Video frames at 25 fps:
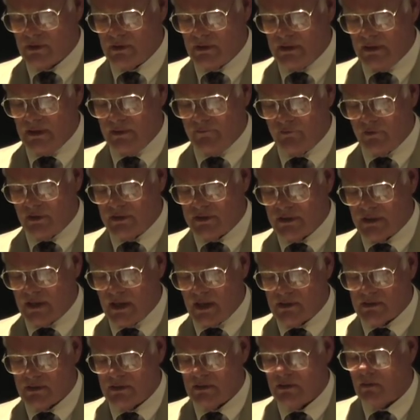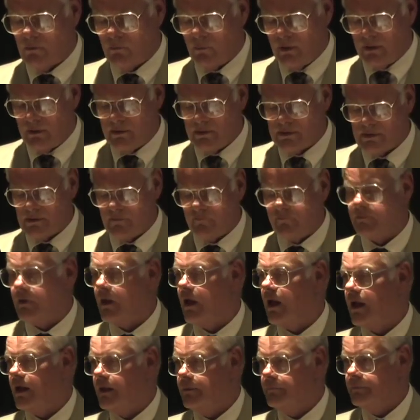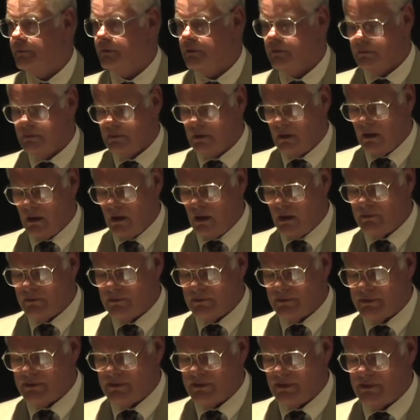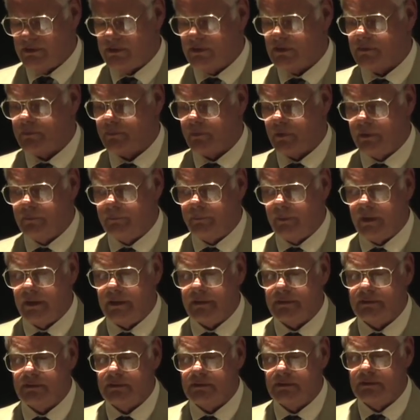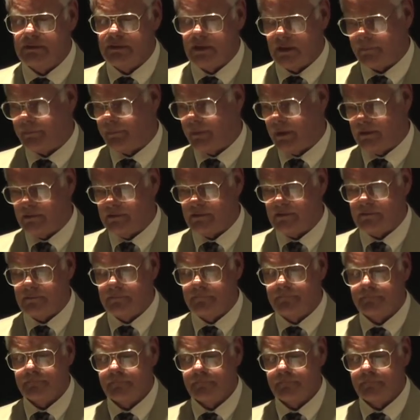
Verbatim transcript: the need for education and awareness of Lyme and other diseases spread by tick bites.